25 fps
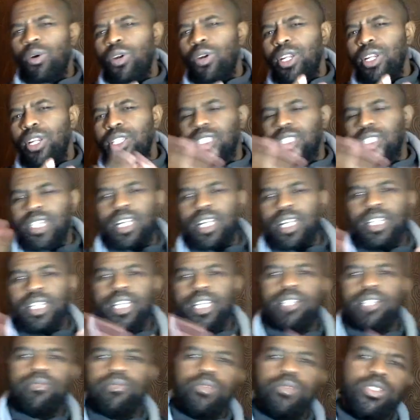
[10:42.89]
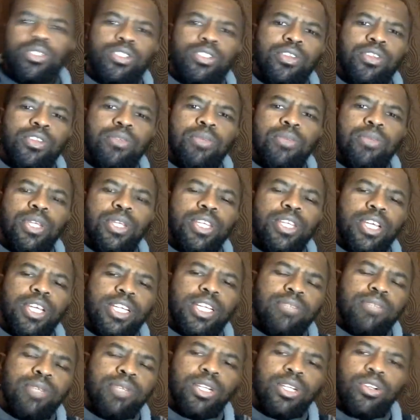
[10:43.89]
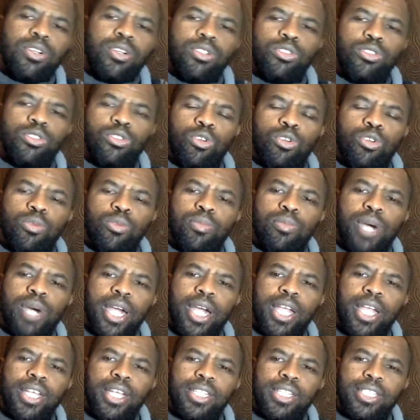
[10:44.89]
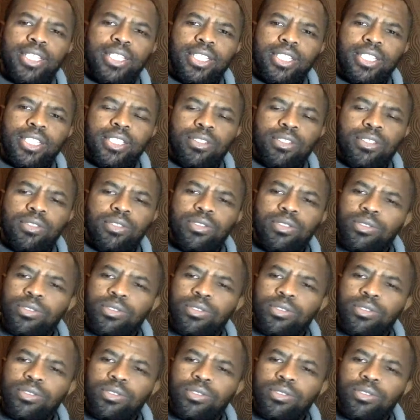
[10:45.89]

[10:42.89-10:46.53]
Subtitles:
understand that most of the media are being controlled by the